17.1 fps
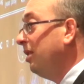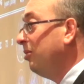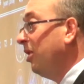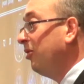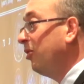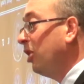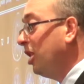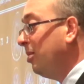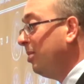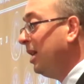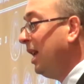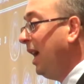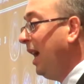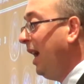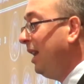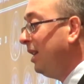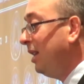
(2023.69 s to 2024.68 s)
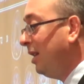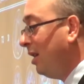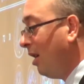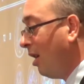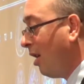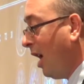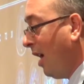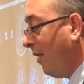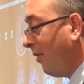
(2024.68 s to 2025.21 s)
we've really been aided in
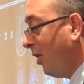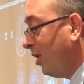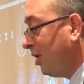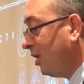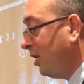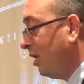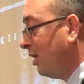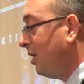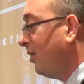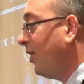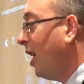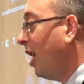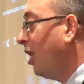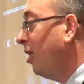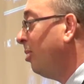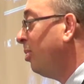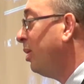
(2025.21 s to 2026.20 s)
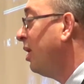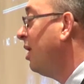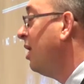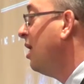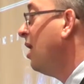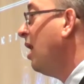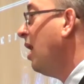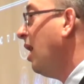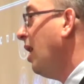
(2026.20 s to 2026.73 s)
our efforts to develop
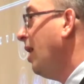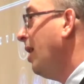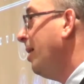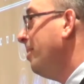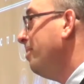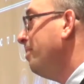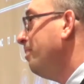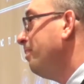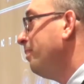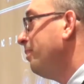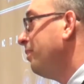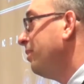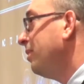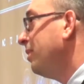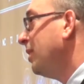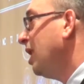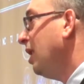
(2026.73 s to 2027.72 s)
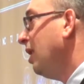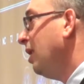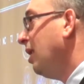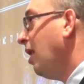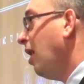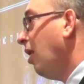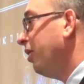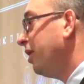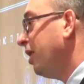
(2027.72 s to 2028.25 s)
um,
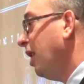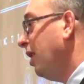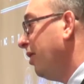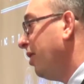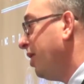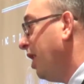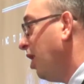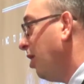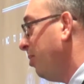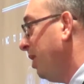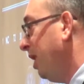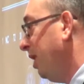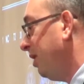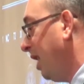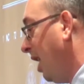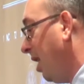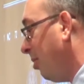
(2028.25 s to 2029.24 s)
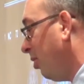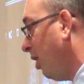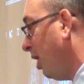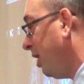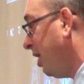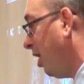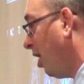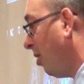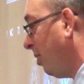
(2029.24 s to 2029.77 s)
uh, therapies,
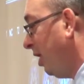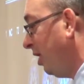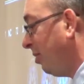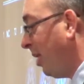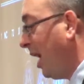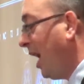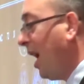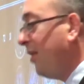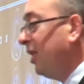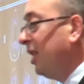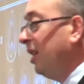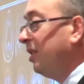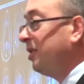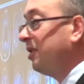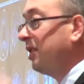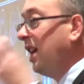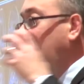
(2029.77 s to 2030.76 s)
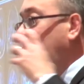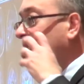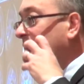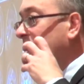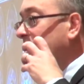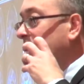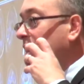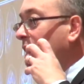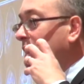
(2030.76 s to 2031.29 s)
amyloid therapies, by having a
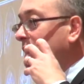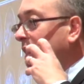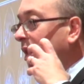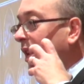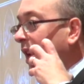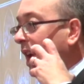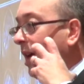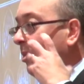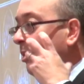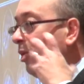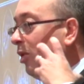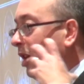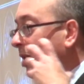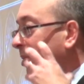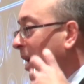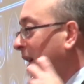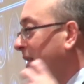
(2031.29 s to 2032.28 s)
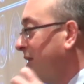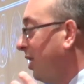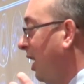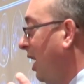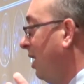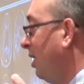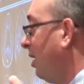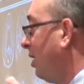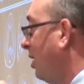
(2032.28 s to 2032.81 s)
scan called an amyloid PET
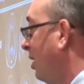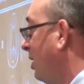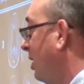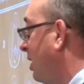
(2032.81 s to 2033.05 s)
scan that could